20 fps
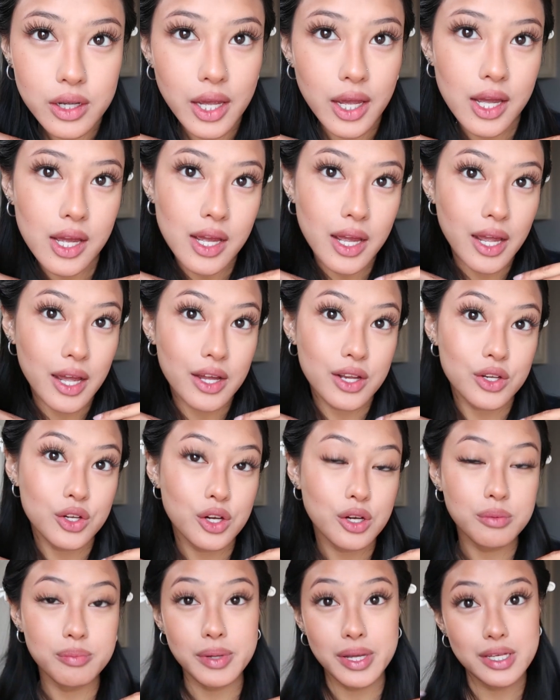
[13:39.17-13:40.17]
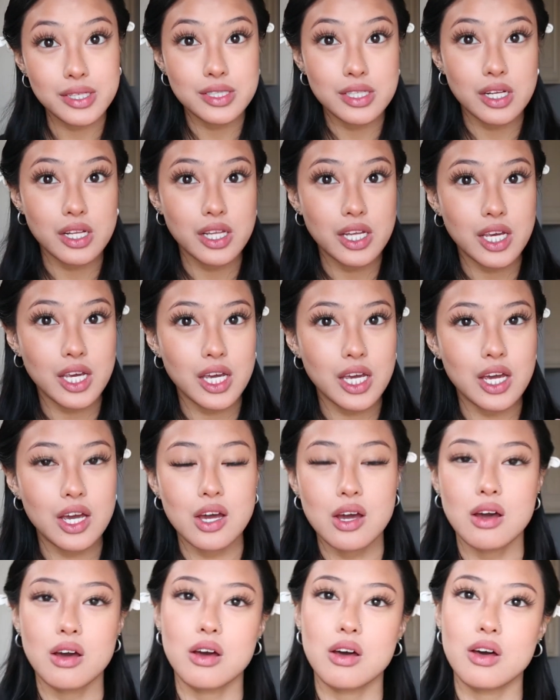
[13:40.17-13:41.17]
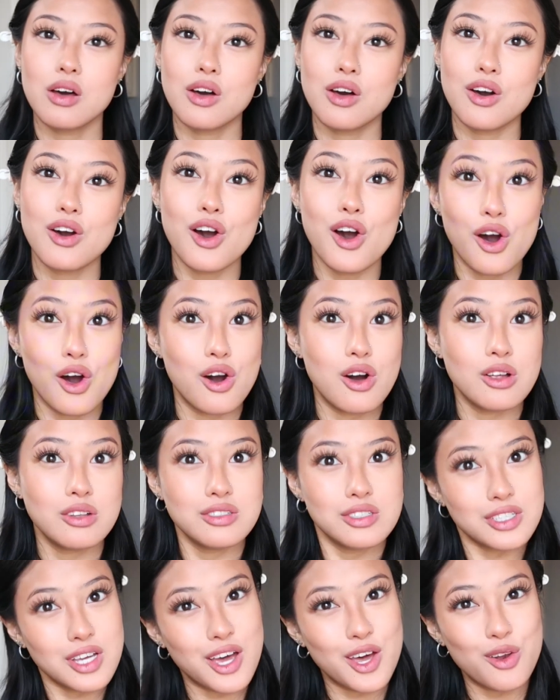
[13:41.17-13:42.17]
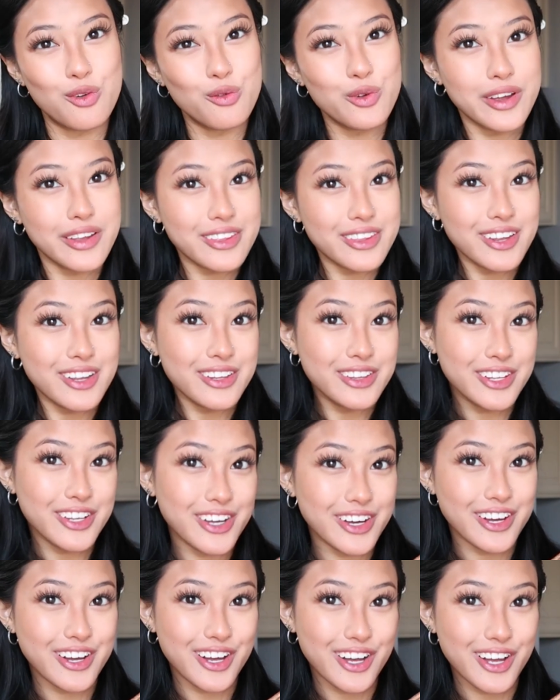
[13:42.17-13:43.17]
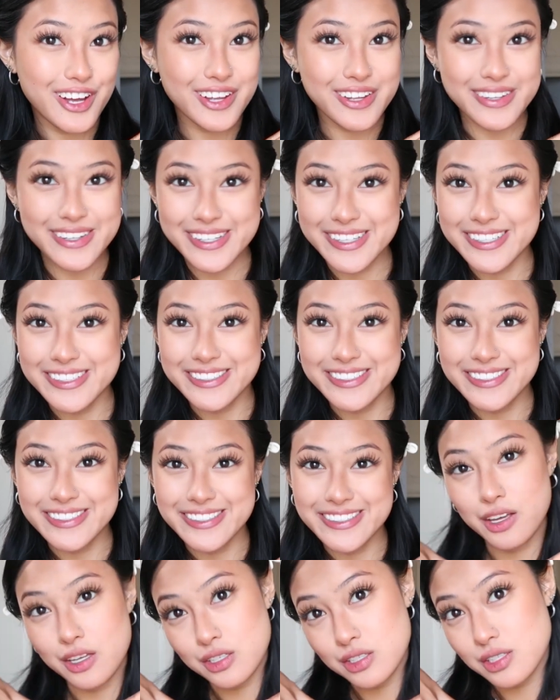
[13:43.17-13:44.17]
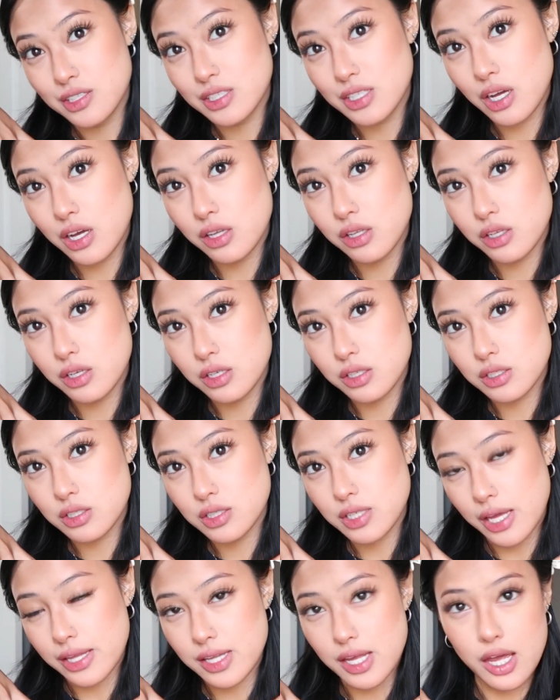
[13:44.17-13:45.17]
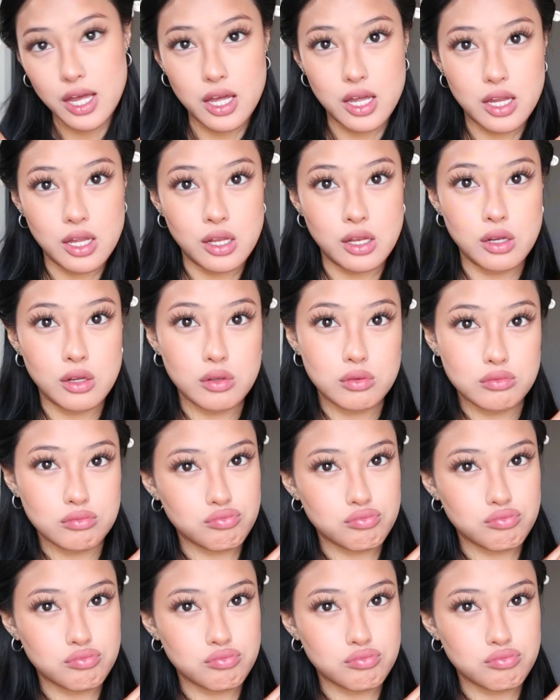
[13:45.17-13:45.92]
Okay, and you're basically all done with the look. This is how it looks at the end.